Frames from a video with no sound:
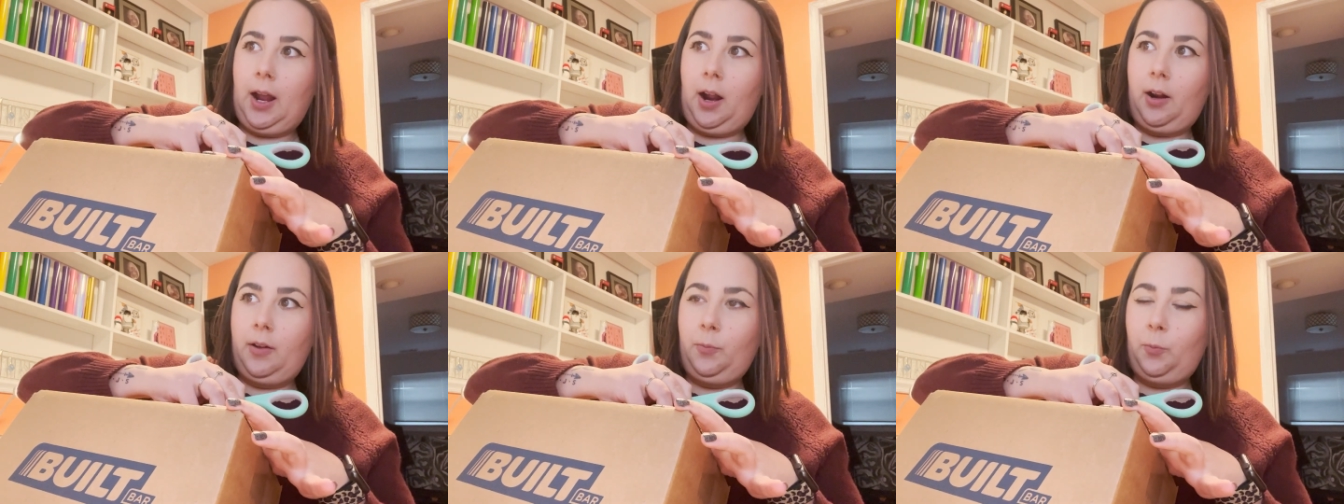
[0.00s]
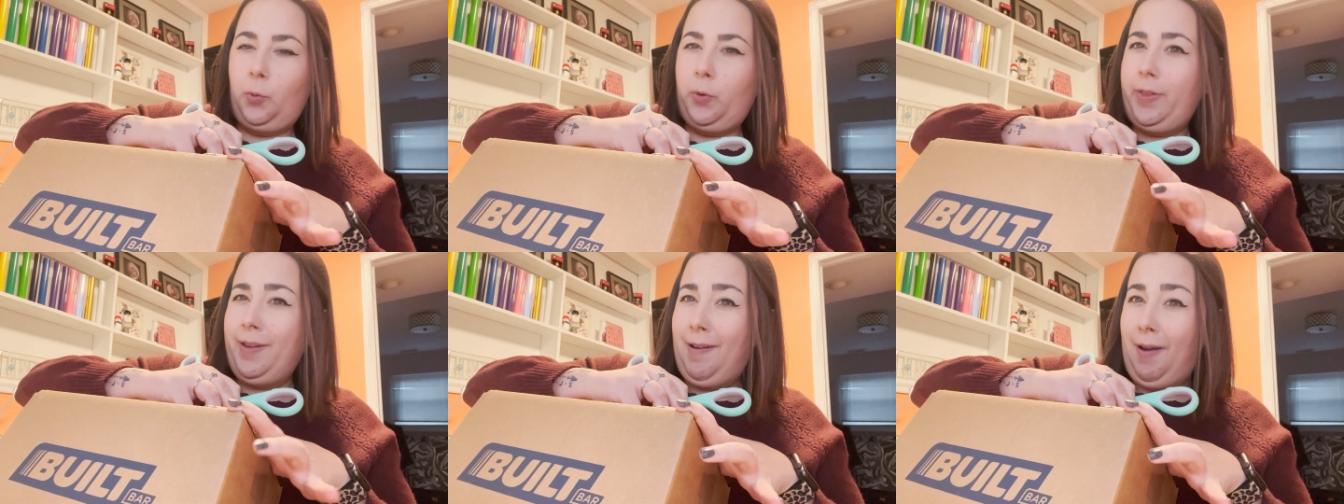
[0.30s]
are,
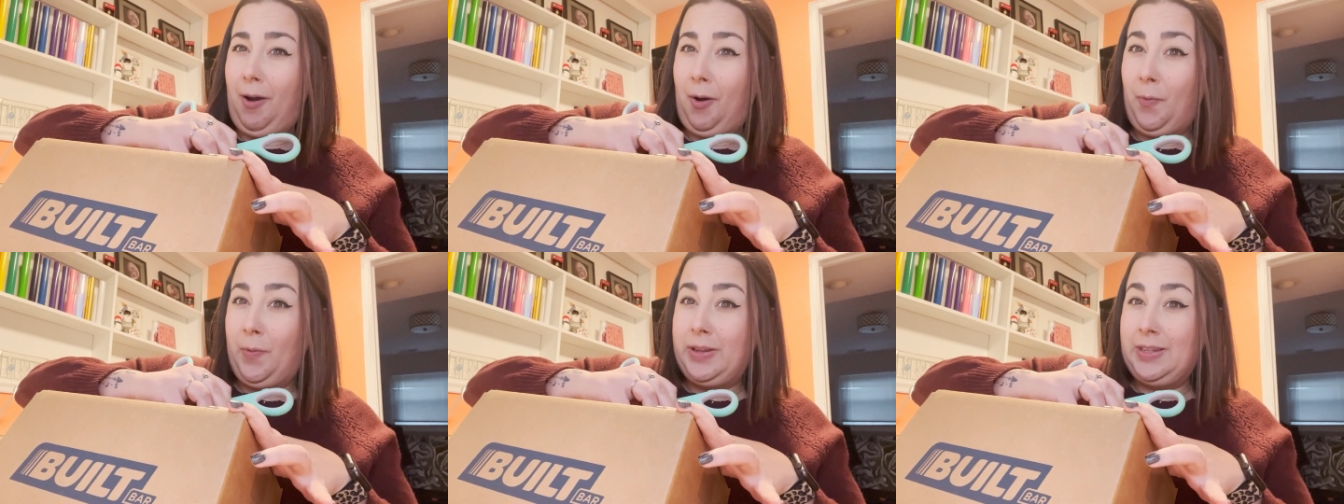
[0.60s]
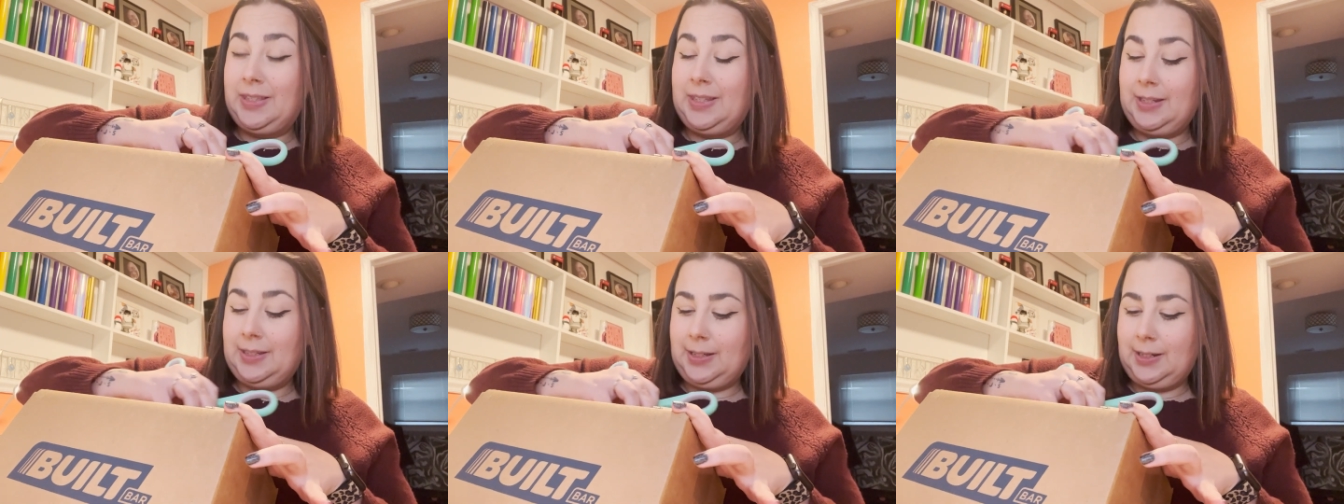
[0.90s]
were they
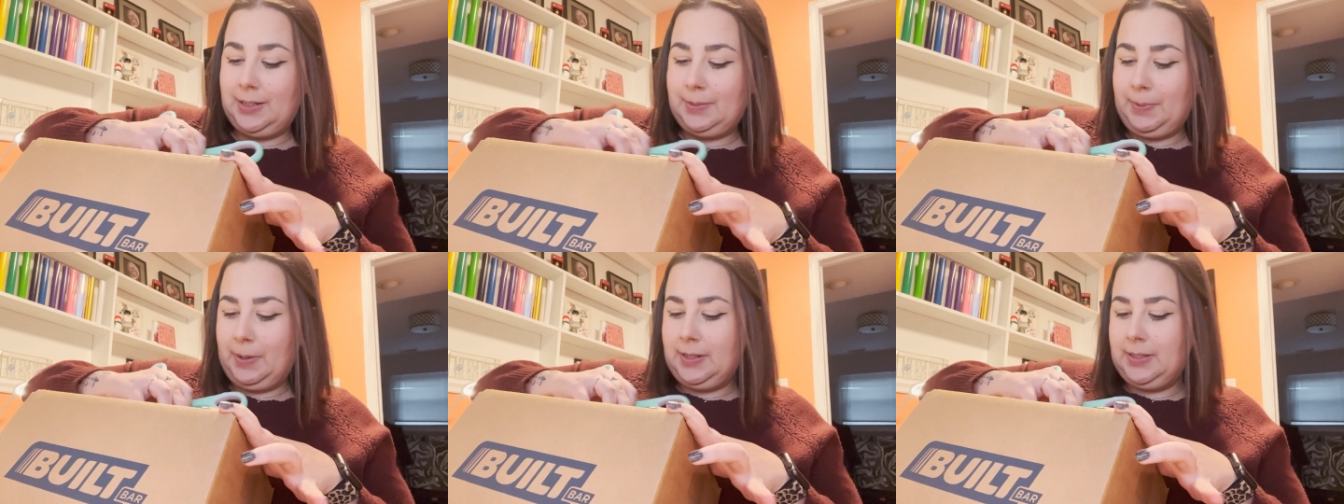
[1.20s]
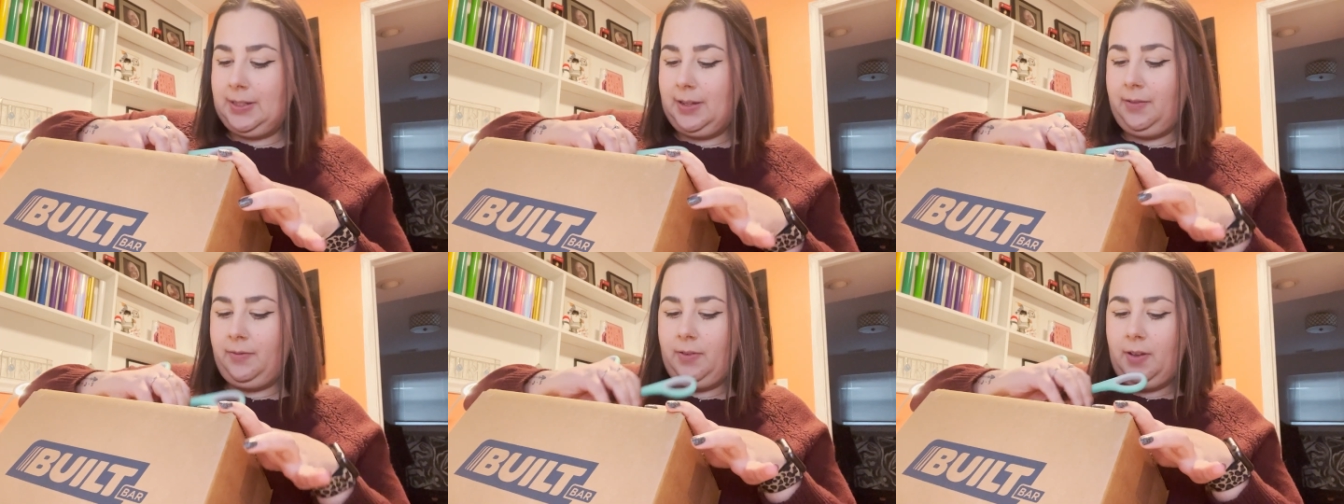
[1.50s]
always this
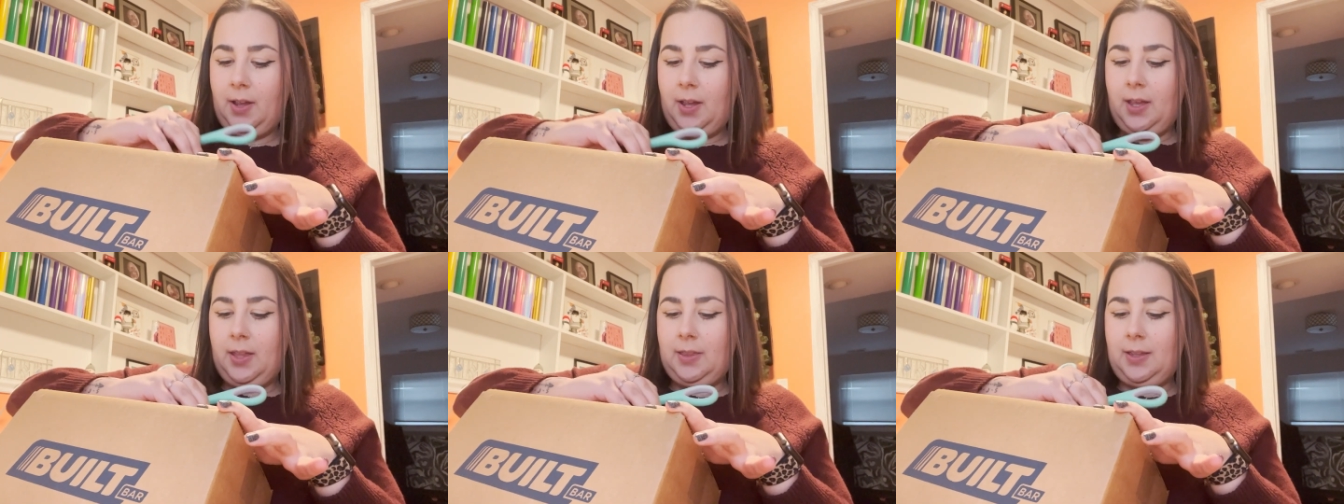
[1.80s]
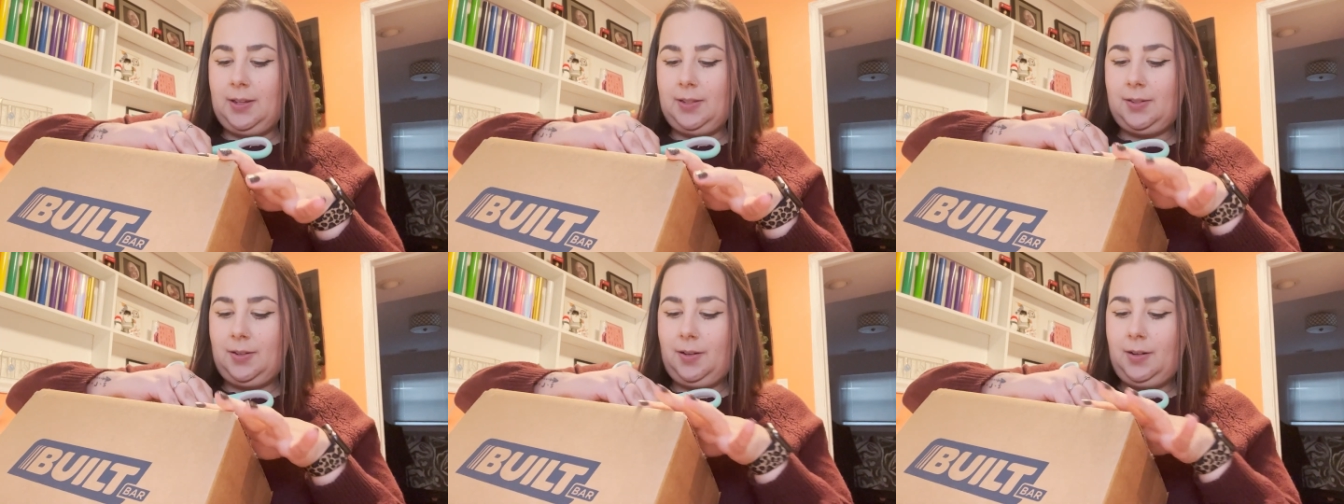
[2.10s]
expensive?
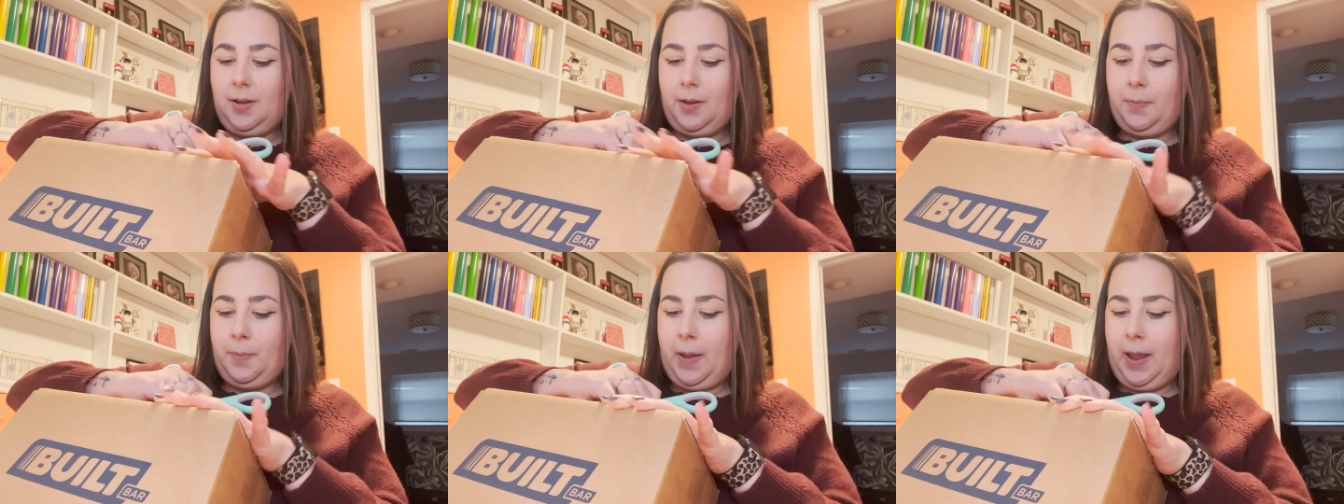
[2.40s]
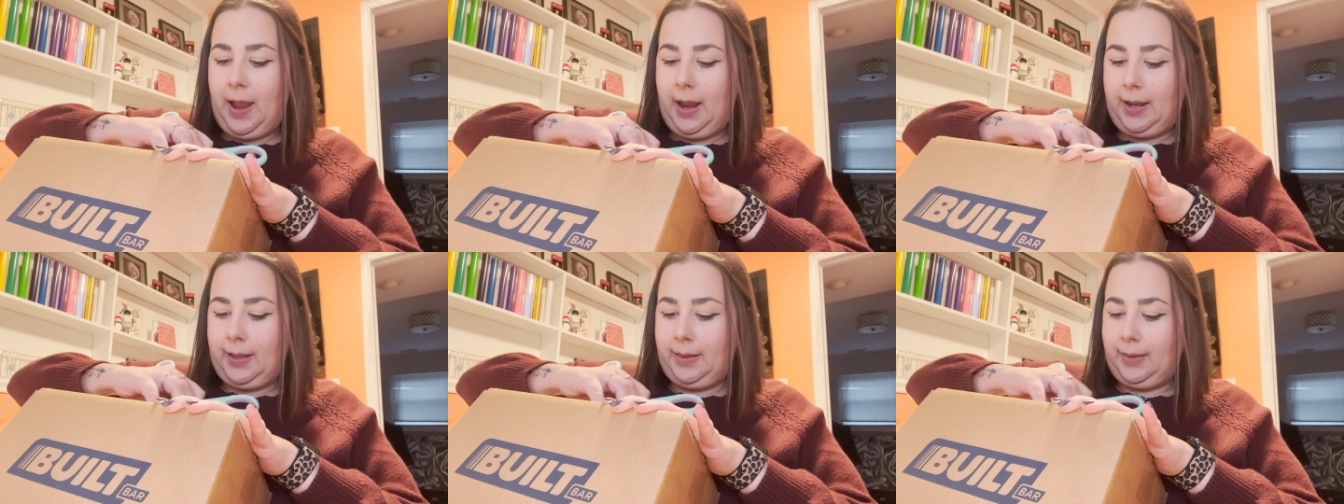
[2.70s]
They started
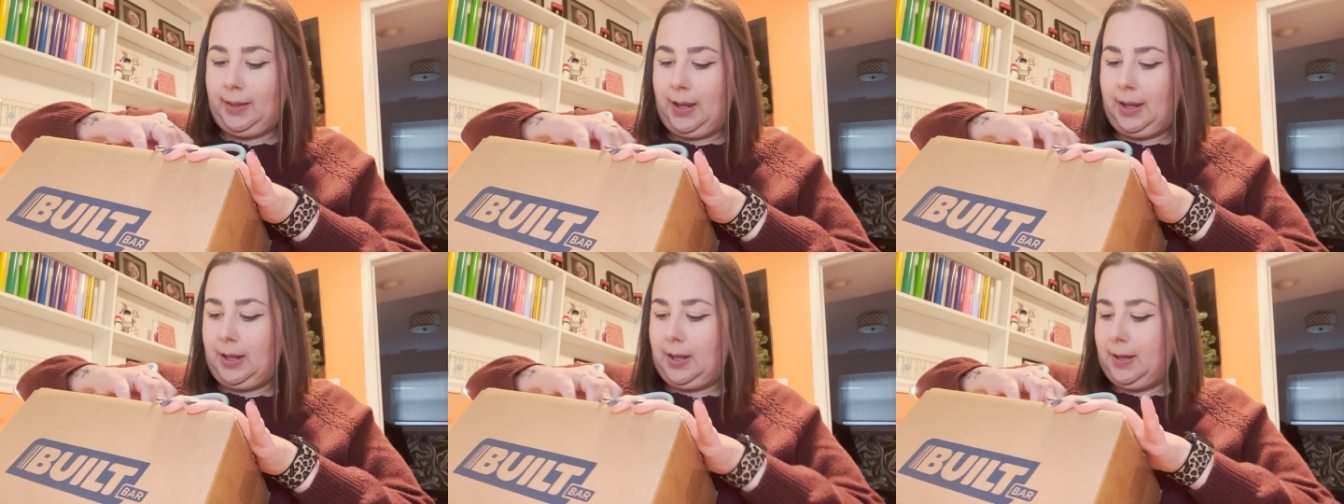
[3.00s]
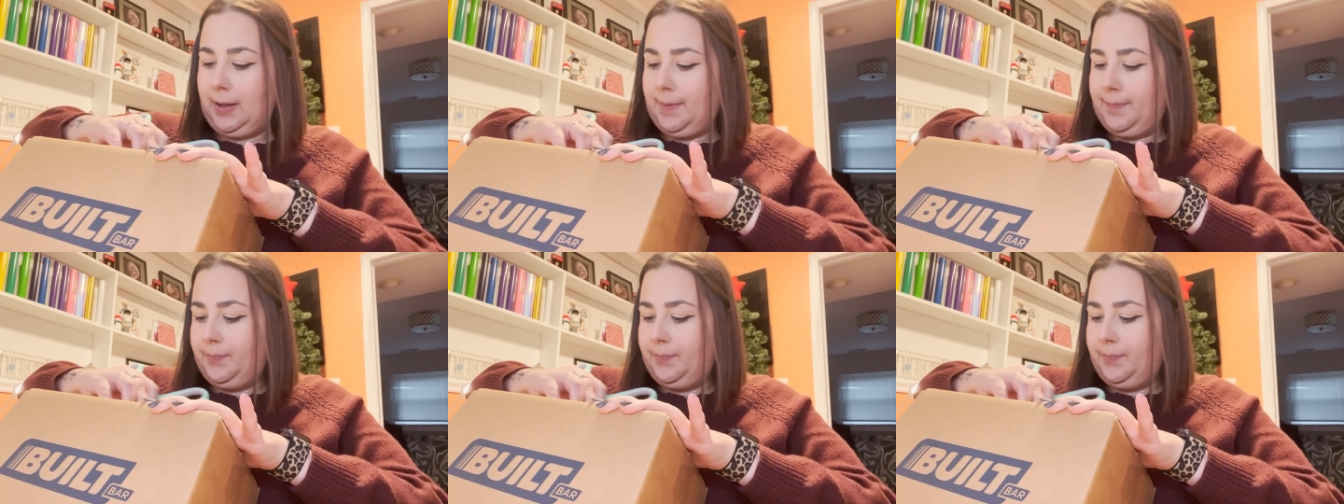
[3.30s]
back in like